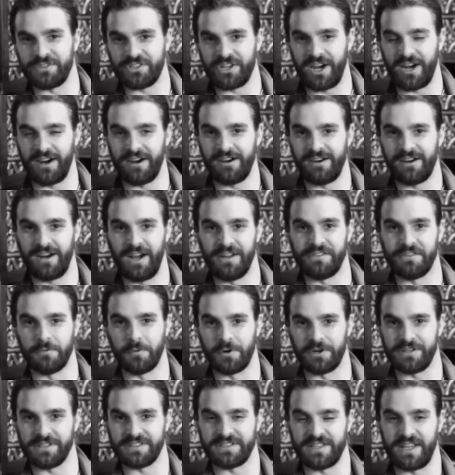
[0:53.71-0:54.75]
Gyre. I do
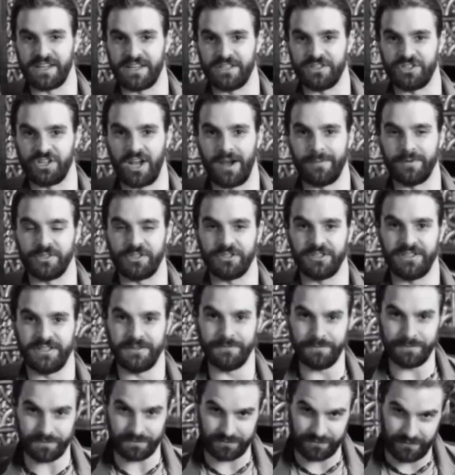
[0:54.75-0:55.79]
work as Naked Geometry.
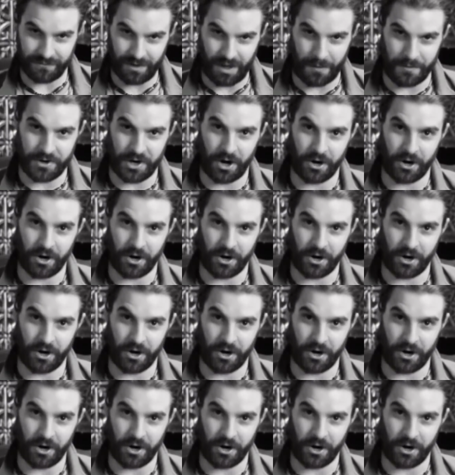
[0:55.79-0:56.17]
I'm an